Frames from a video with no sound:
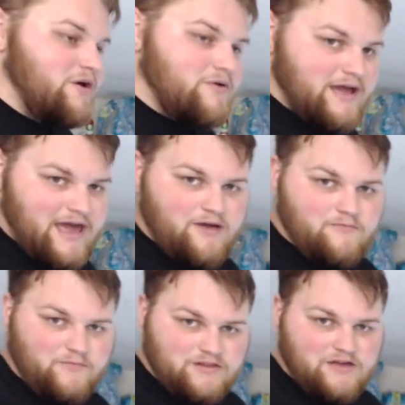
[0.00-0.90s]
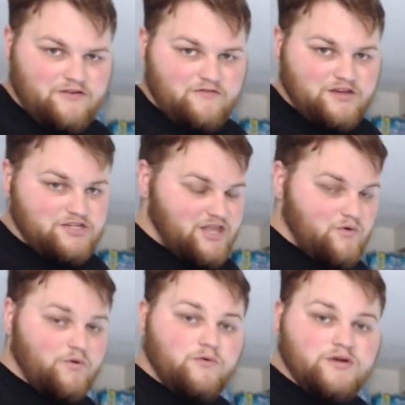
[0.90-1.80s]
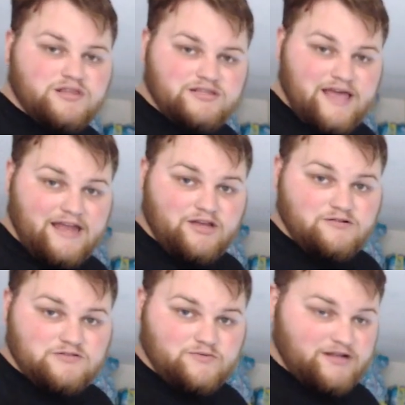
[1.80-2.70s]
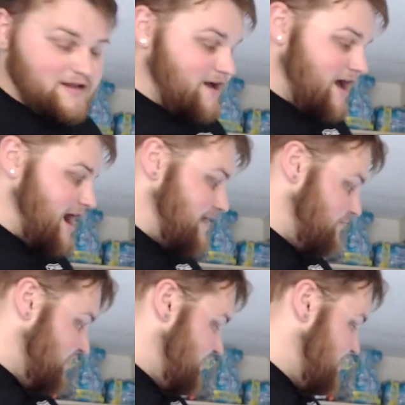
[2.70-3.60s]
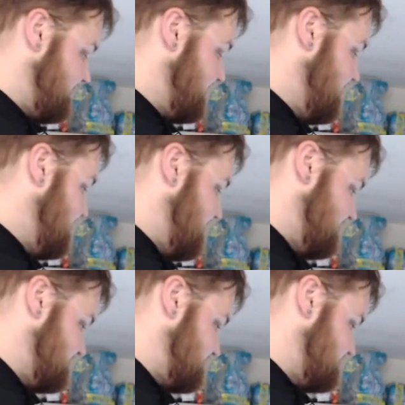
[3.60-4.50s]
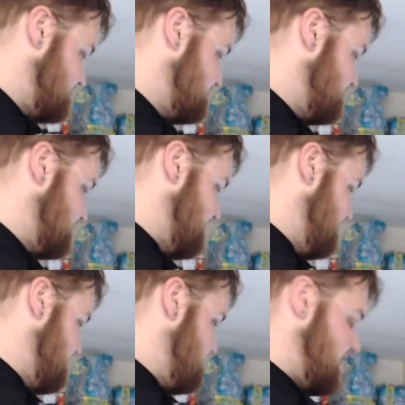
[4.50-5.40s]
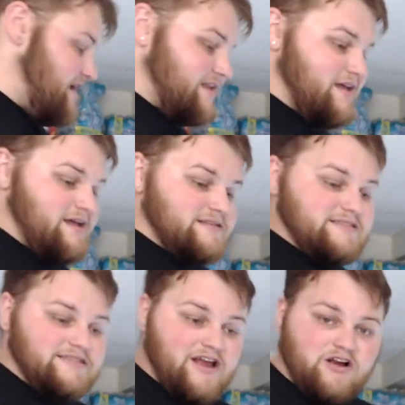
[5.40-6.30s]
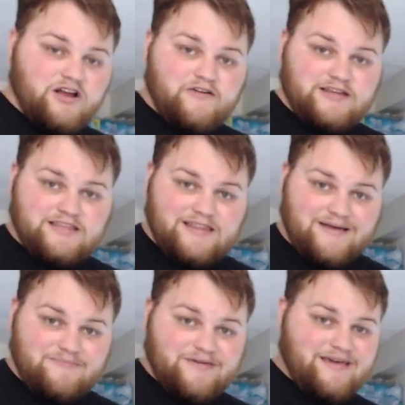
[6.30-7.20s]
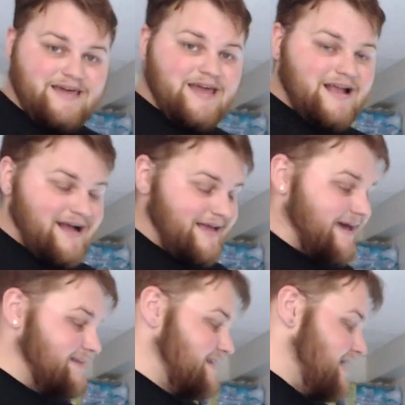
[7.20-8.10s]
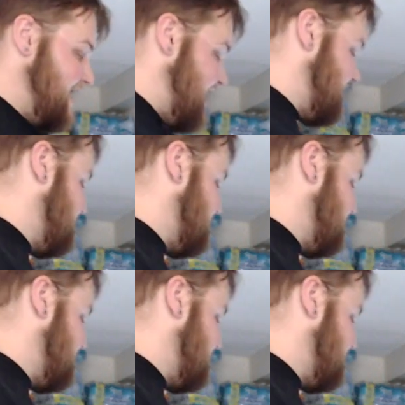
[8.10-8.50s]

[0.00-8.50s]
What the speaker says: okay with the other fish. They were with Danios when I bought them, so I'm assuming they'll be fine since they aren't going to get that big. Again, I can